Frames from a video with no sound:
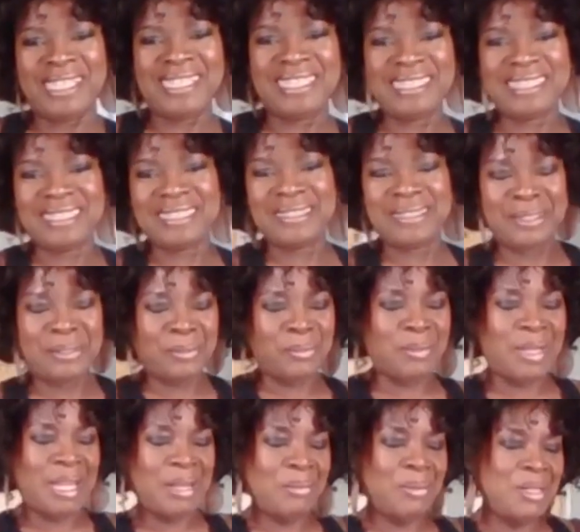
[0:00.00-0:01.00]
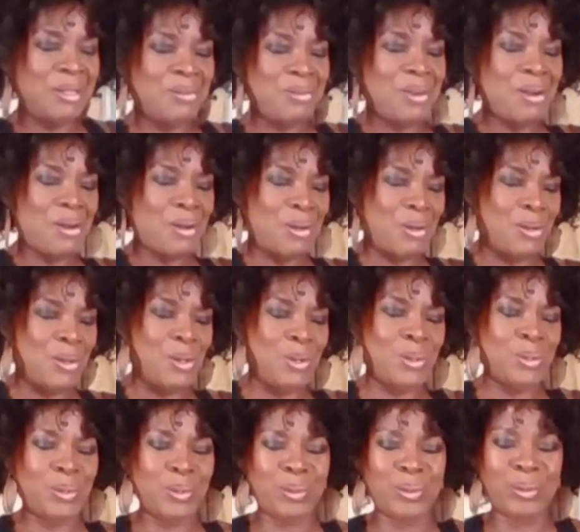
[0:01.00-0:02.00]
This is the way we roll.
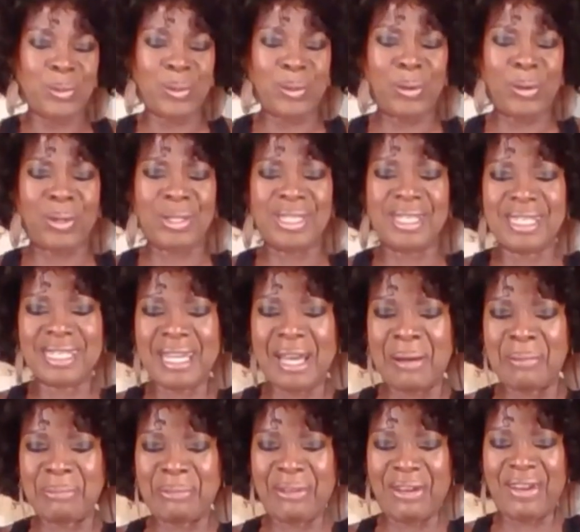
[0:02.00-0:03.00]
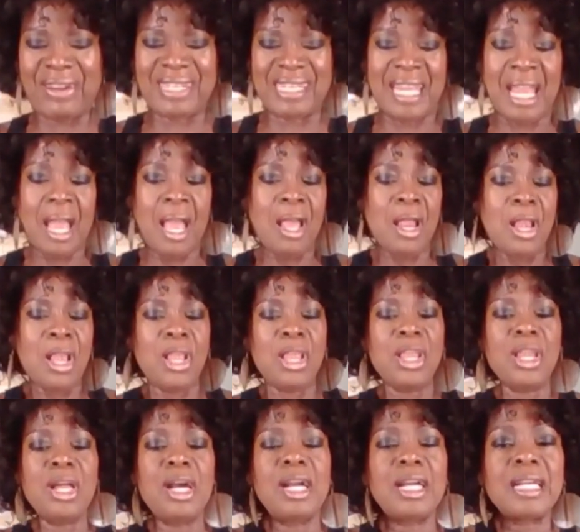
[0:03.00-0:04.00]
Look how pretty.
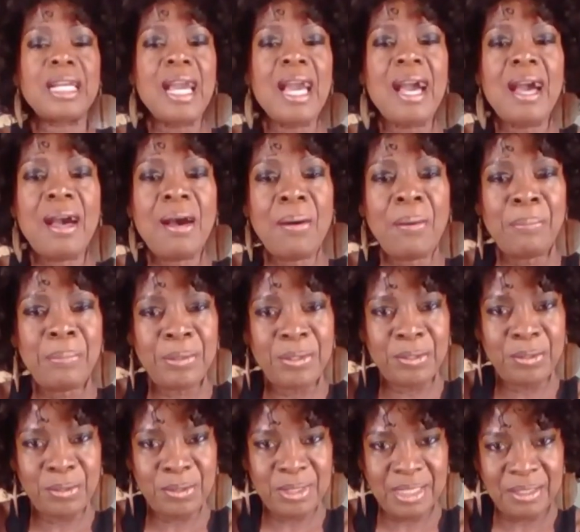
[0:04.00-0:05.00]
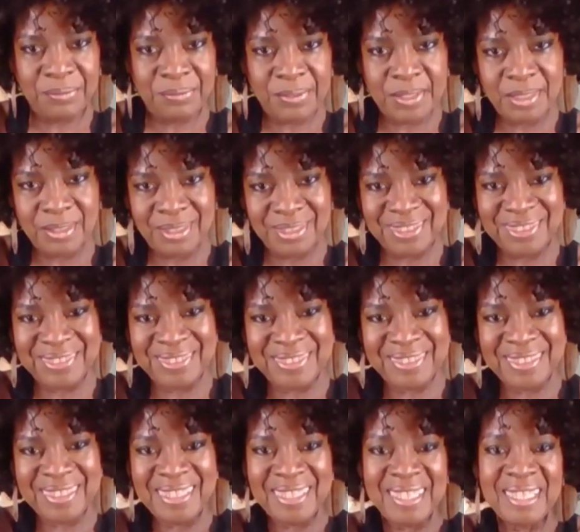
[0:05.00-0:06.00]
Look how beautiful.
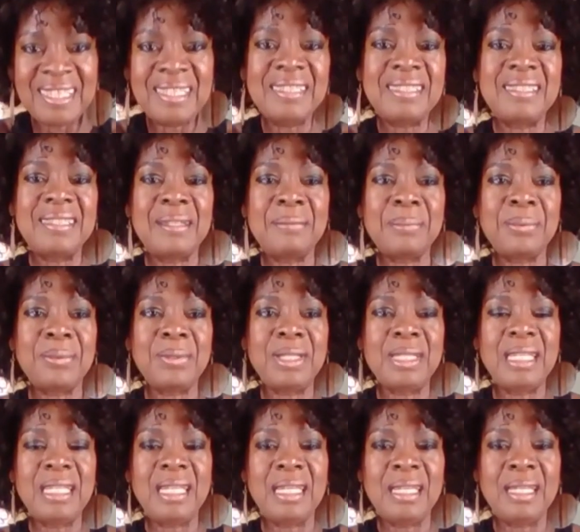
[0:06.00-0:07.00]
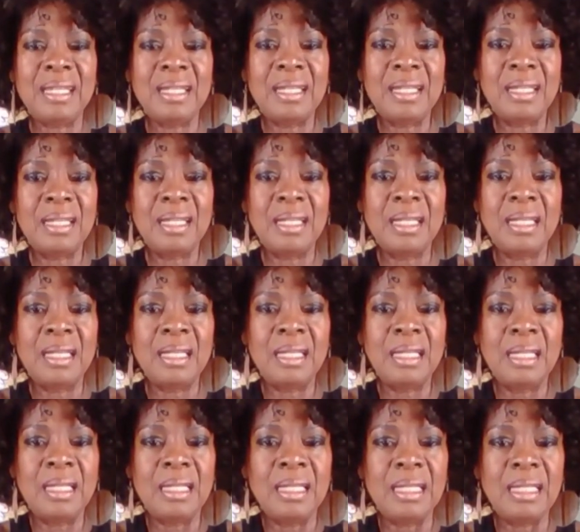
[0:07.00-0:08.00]
Isn't that pretty?
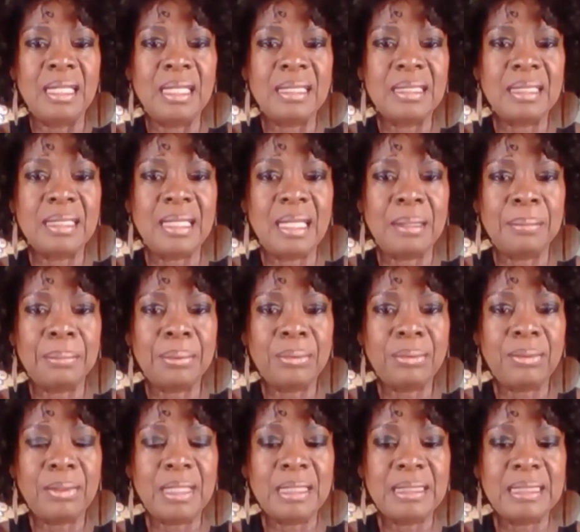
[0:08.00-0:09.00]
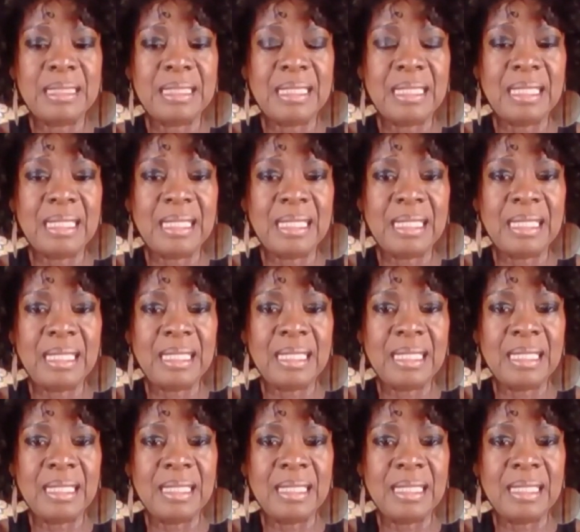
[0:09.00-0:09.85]
Isn't that pretty?